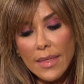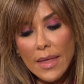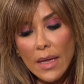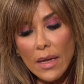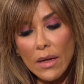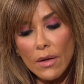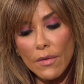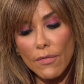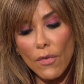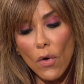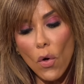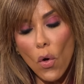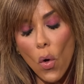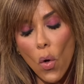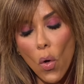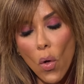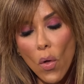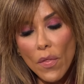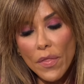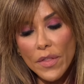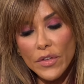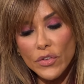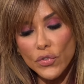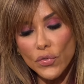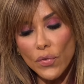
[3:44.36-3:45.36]
think of
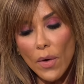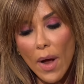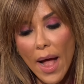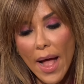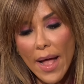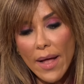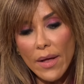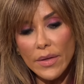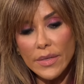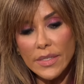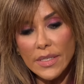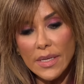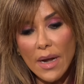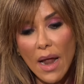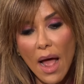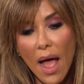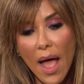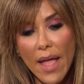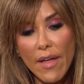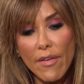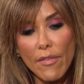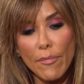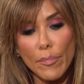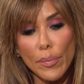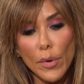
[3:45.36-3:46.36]
all the trials that
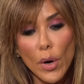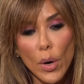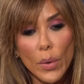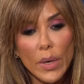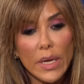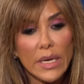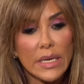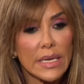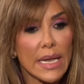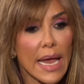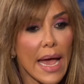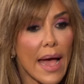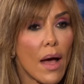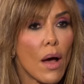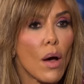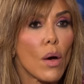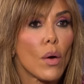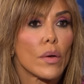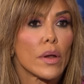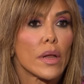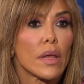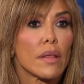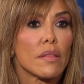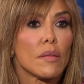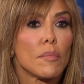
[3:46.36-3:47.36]
I have broken
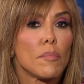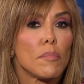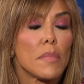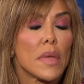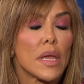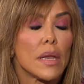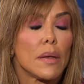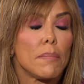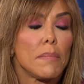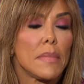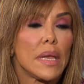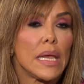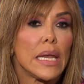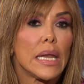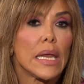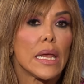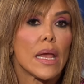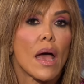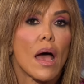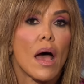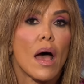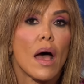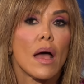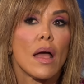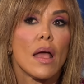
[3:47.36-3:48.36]
down in
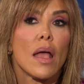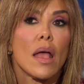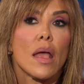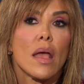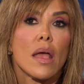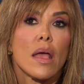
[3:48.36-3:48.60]
media,